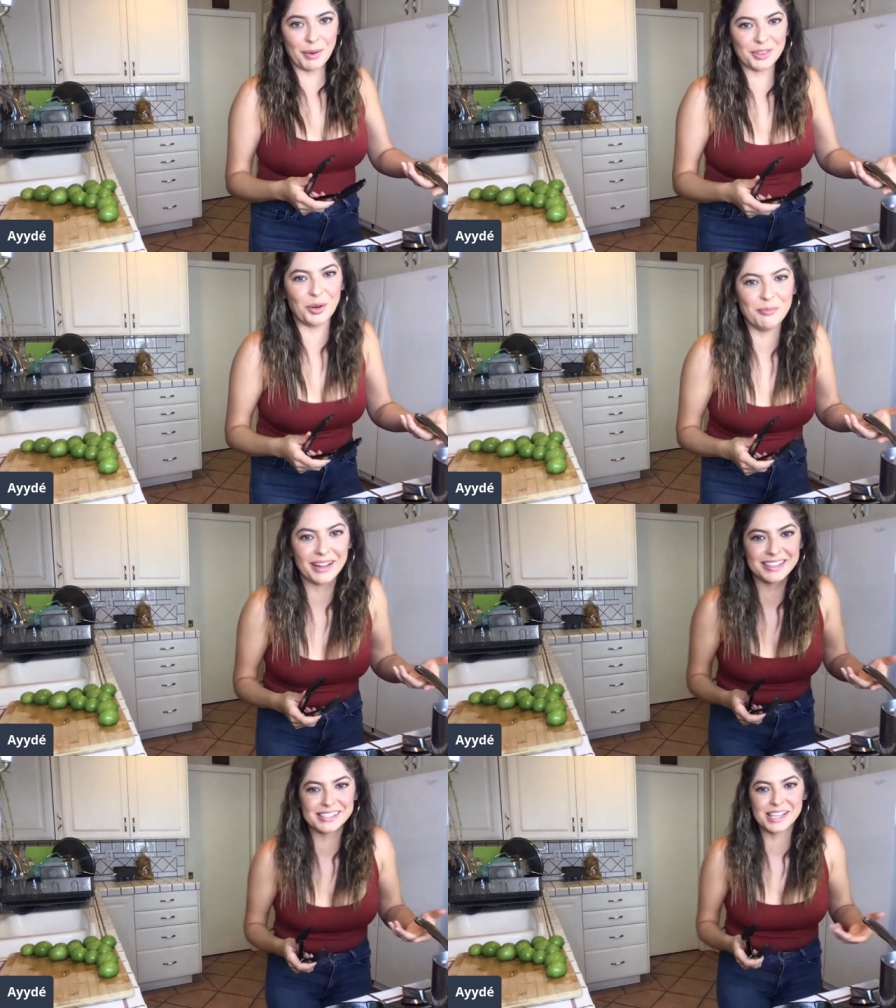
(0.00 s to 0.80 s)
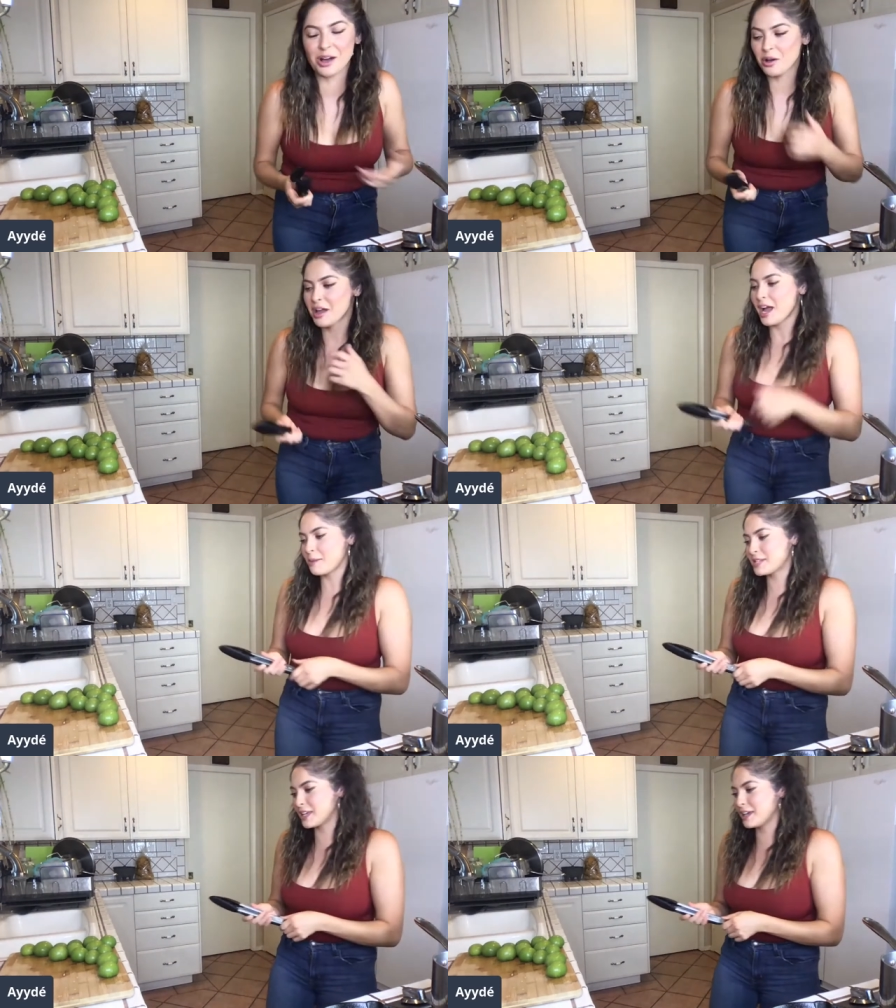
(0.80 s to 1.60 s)
my tomatos out.
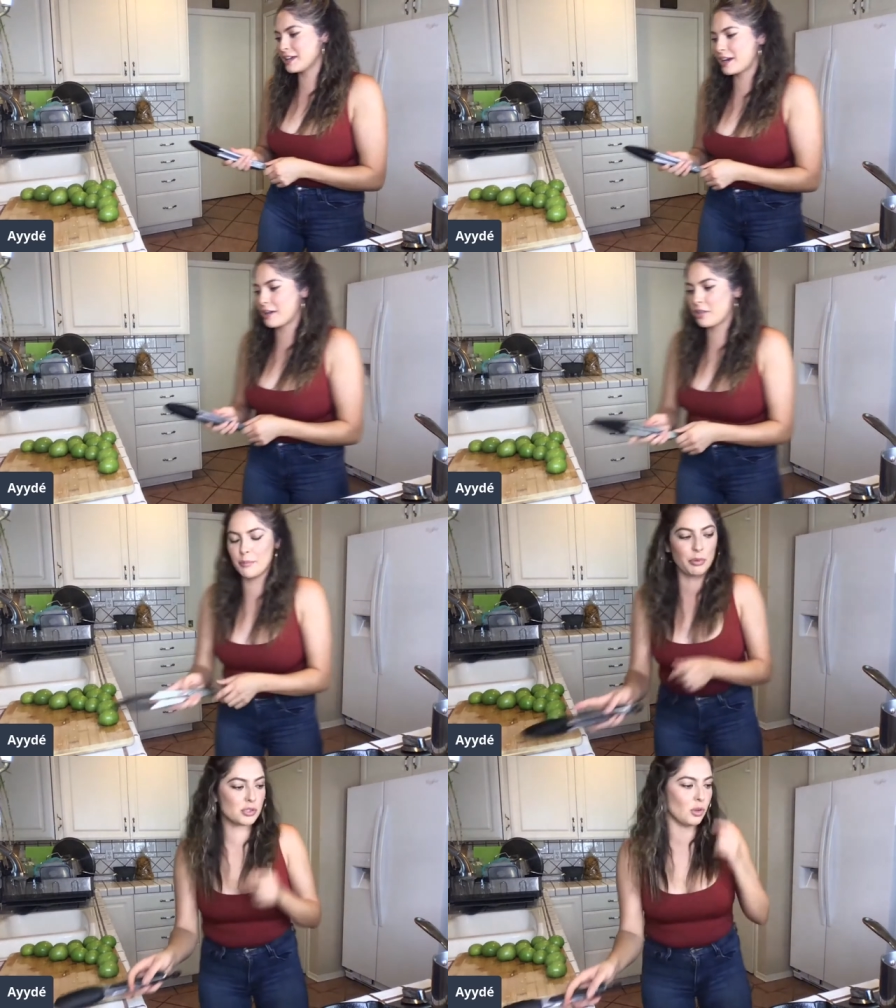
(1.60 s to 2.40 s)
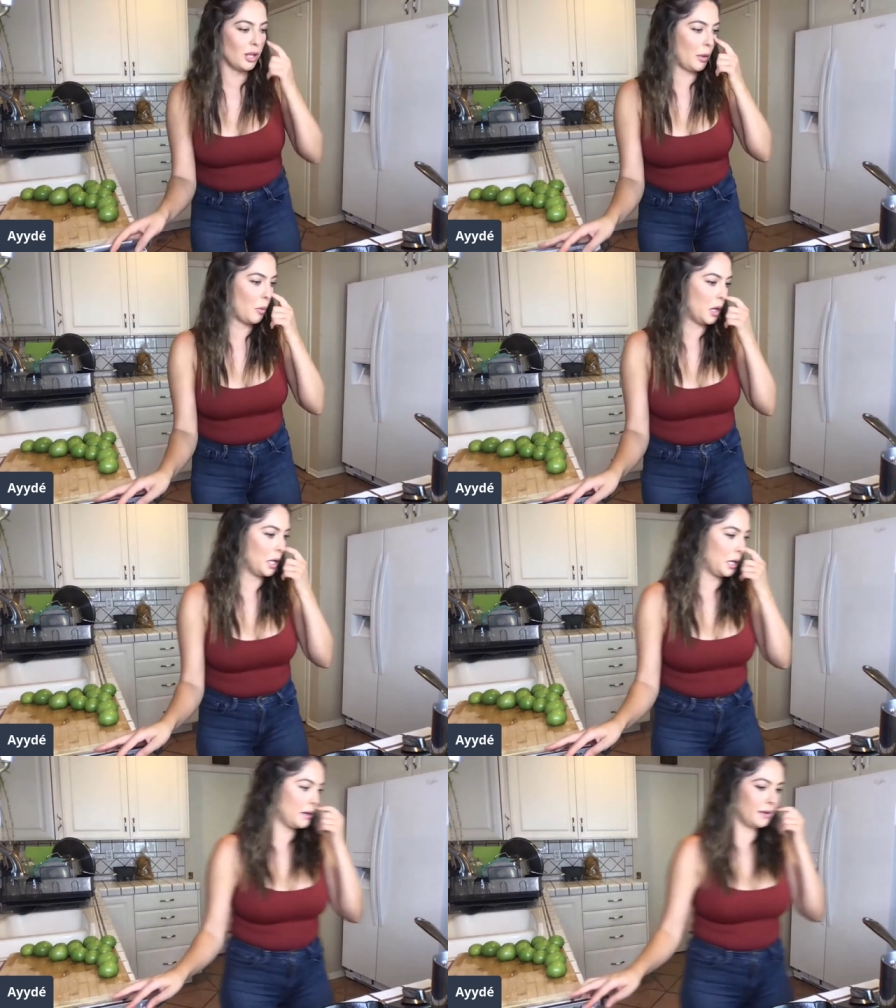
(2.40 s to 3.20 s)
I'm taking it out of the pozole
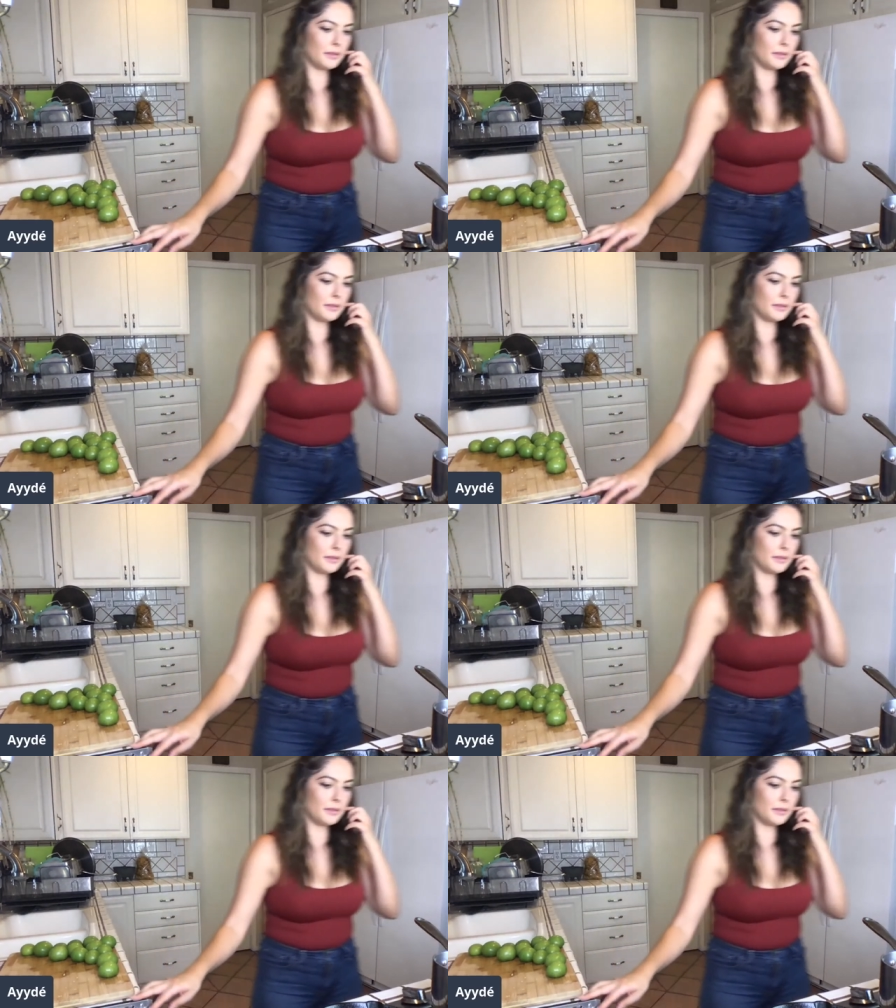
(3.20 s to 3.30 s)
one.